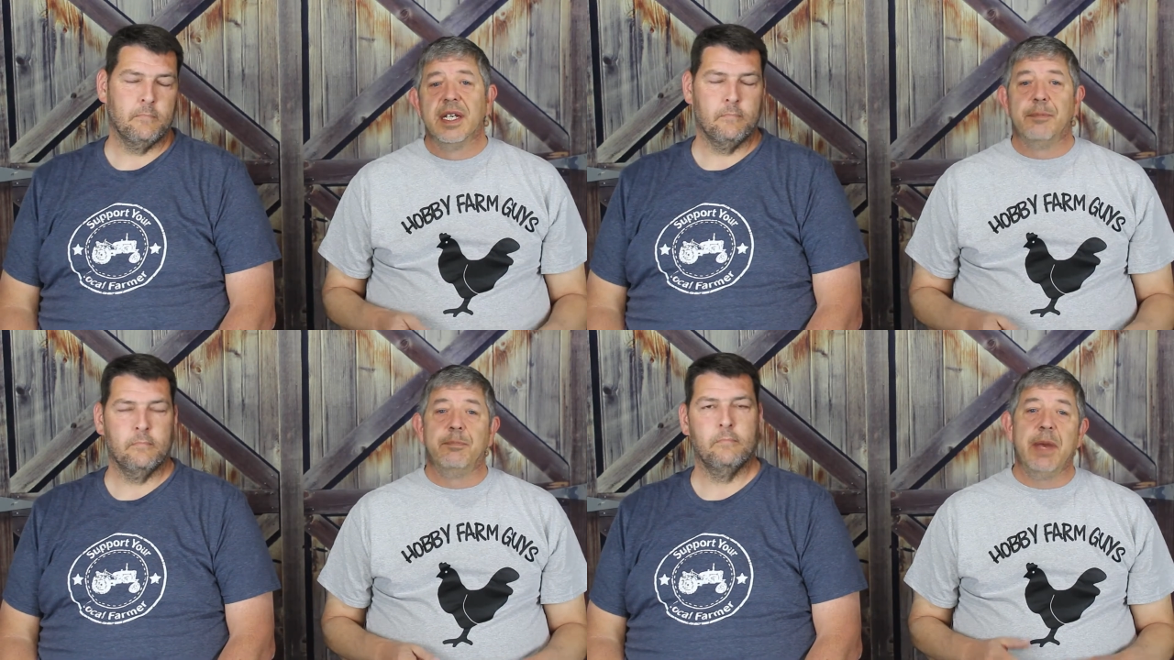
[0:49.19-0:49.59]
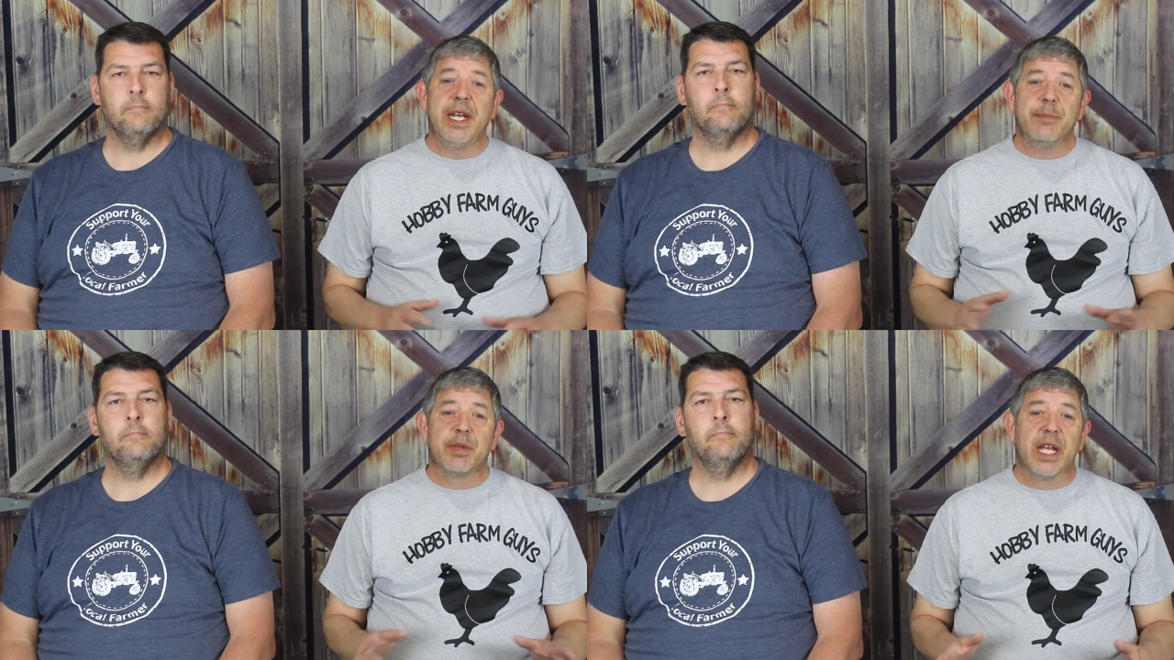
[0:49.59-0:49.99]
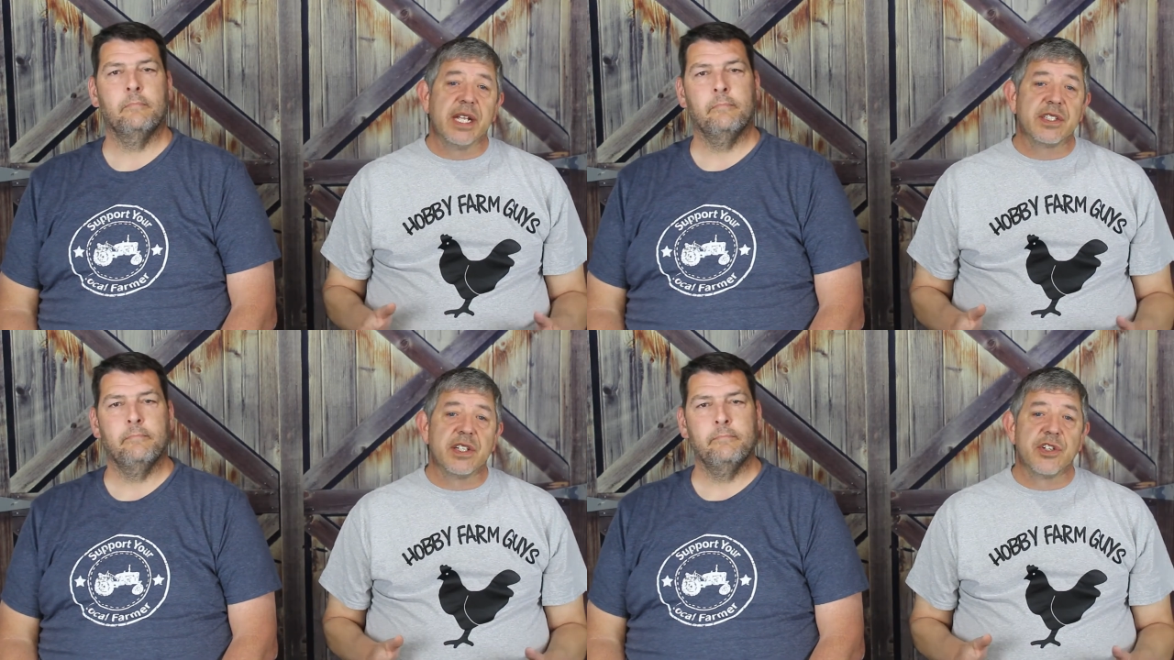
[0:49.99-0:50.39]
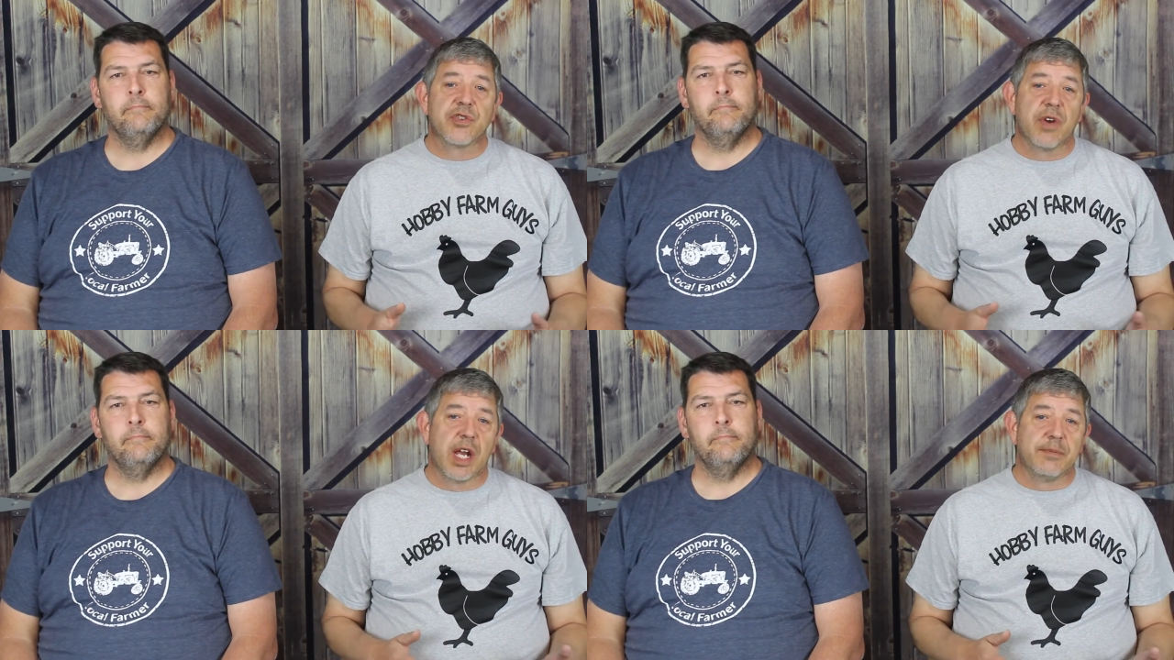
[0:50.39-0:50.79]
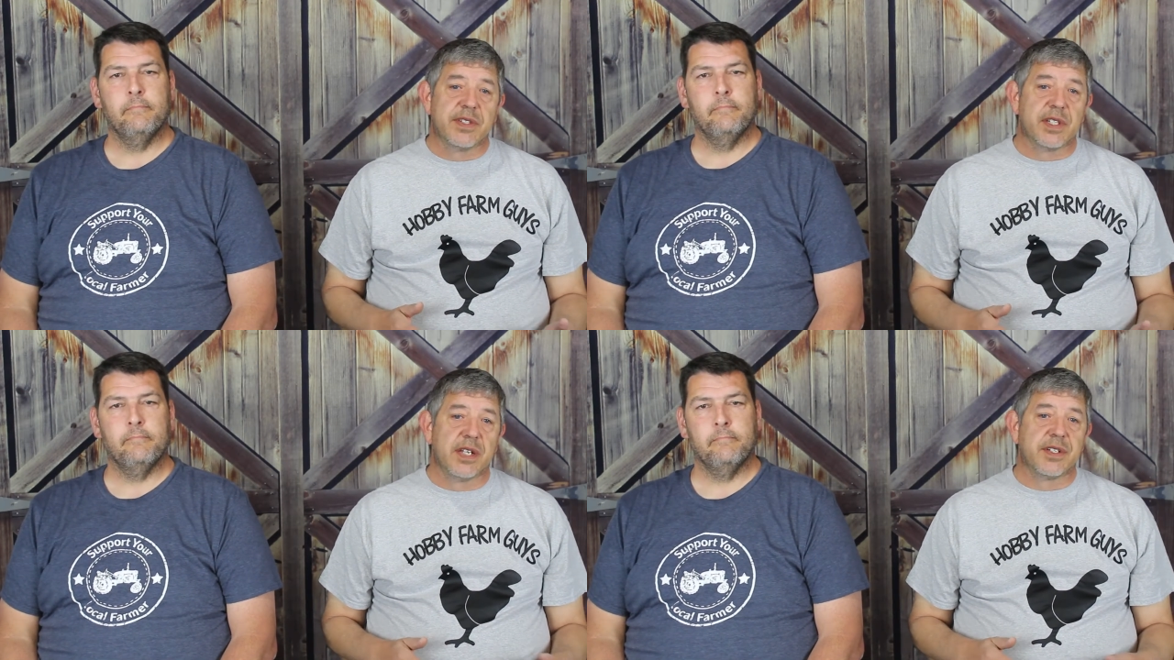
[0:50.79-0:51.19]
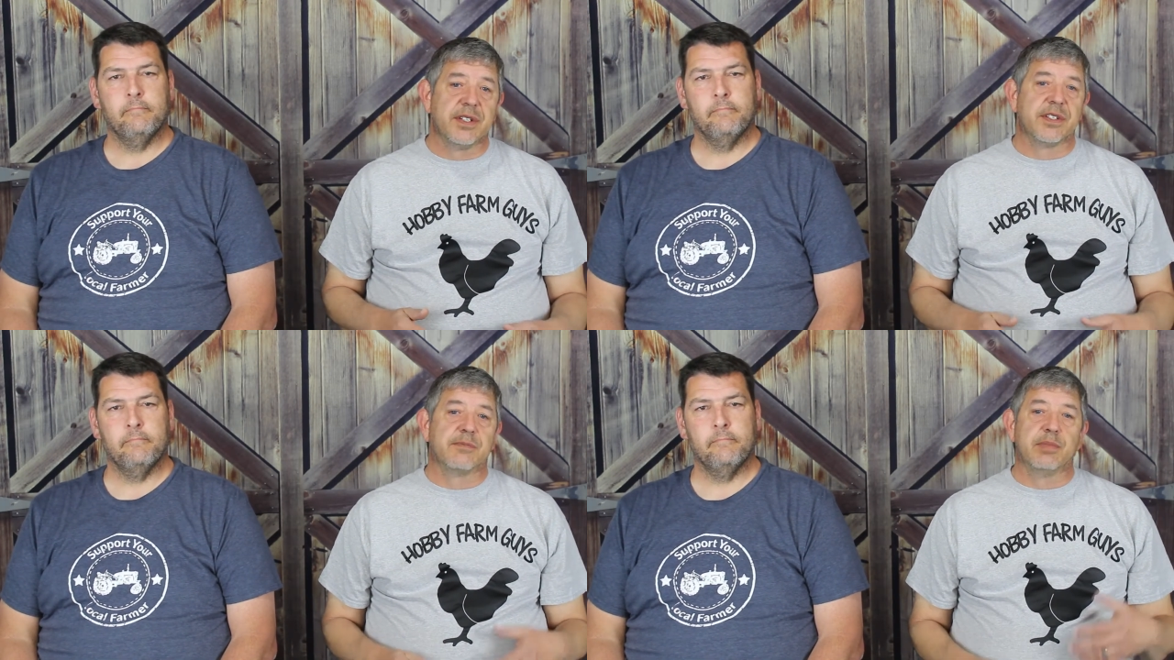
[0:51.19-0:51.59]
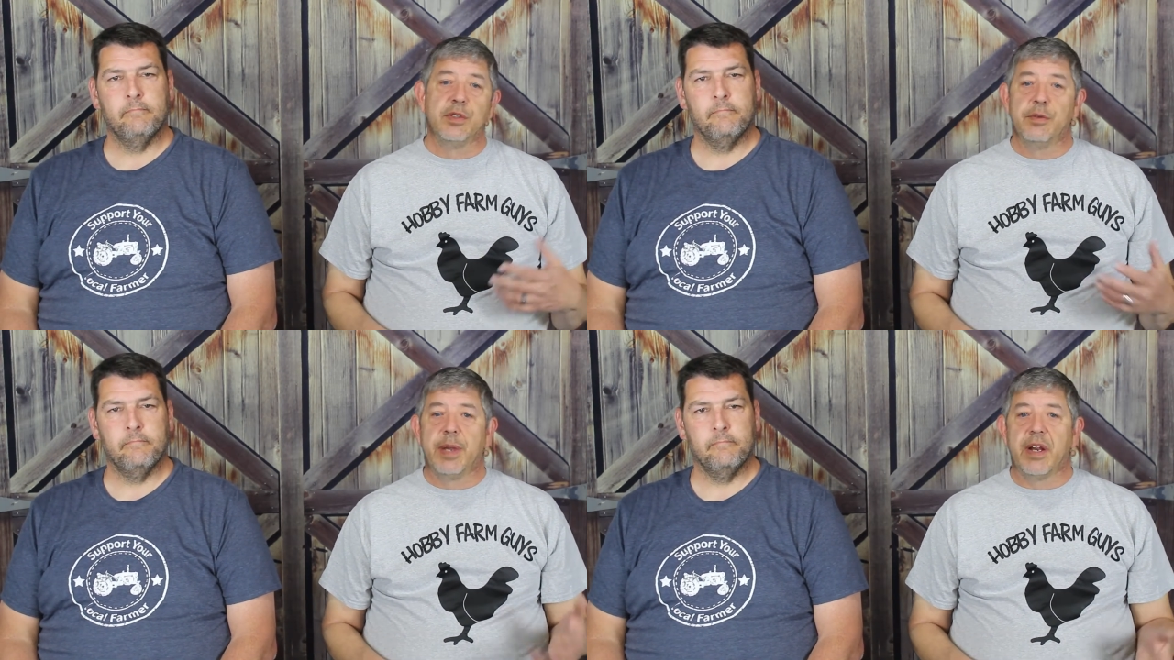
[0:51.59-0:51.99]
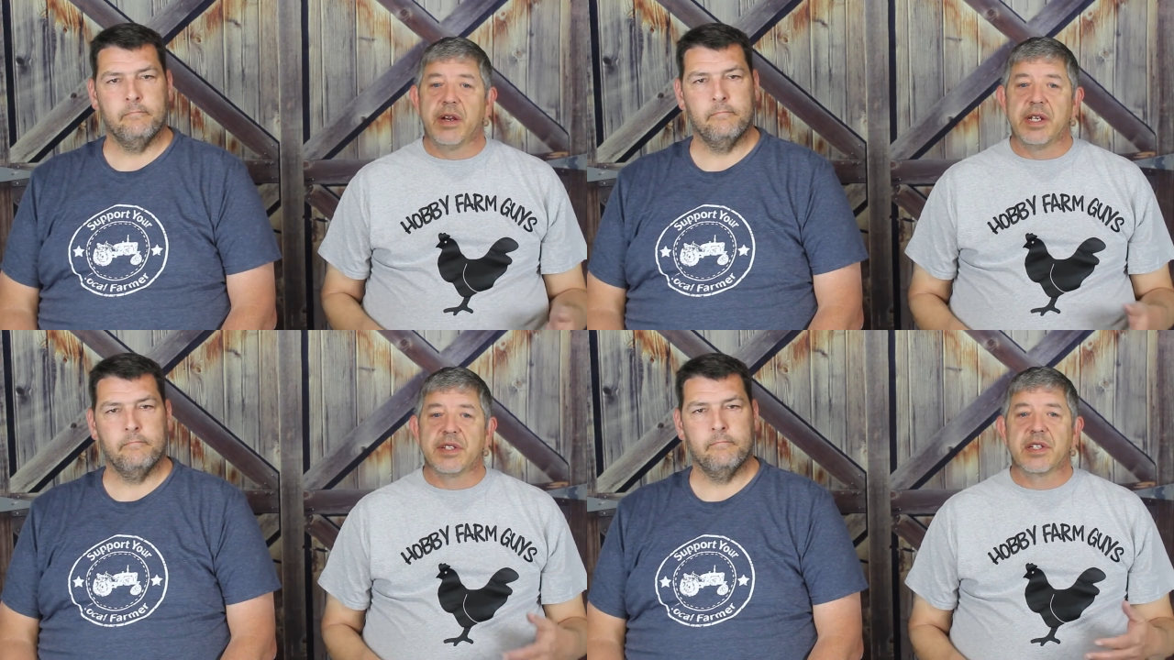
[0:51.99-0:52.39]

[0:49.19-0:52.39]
Speaker 1: Many plants and shrubs such as blueberries,